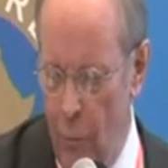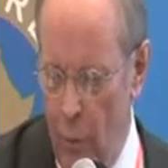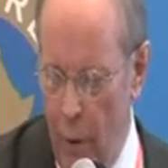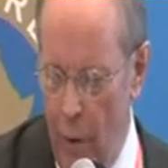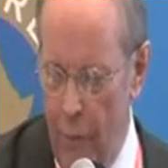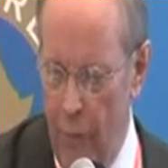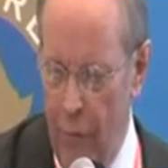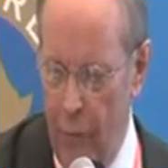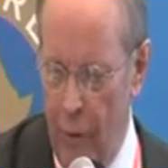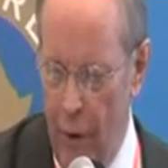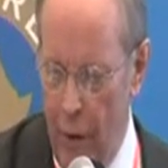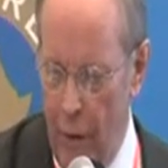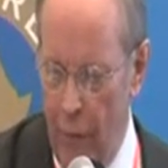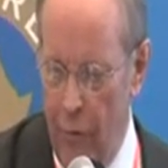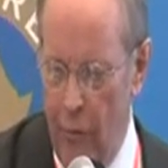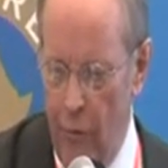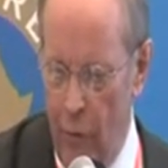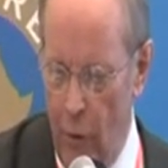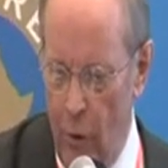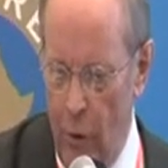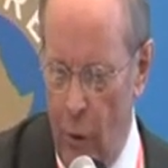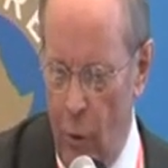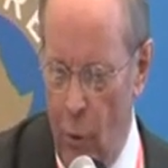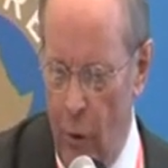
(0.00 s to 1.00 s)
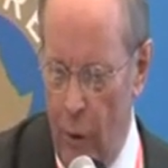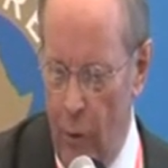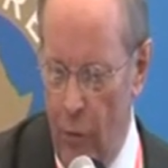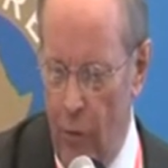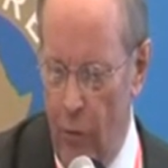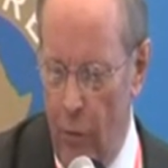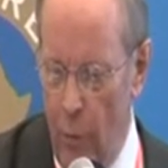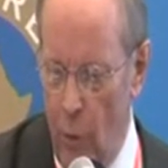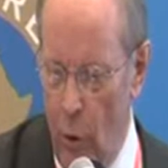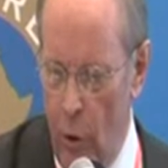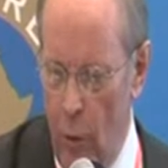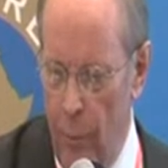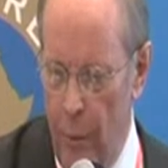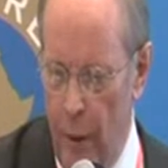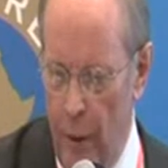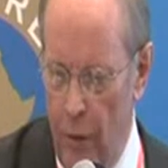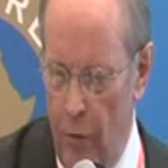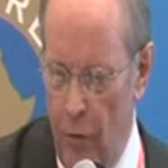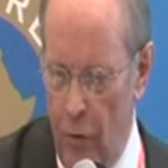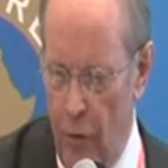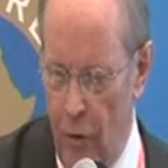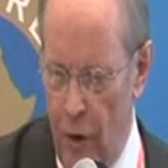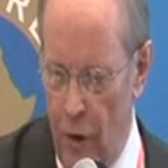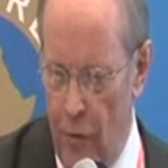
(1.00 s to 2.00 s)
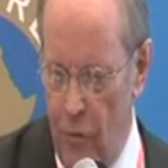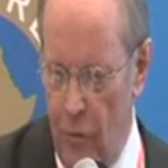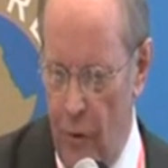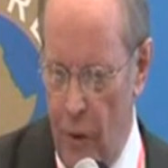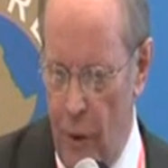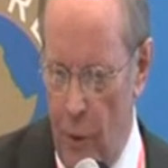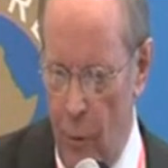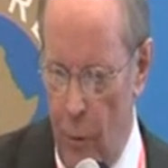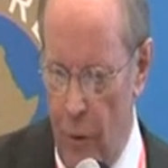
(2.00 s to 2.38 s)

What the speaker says: one of Cliff's earlier ones from Oil Basics yesterday,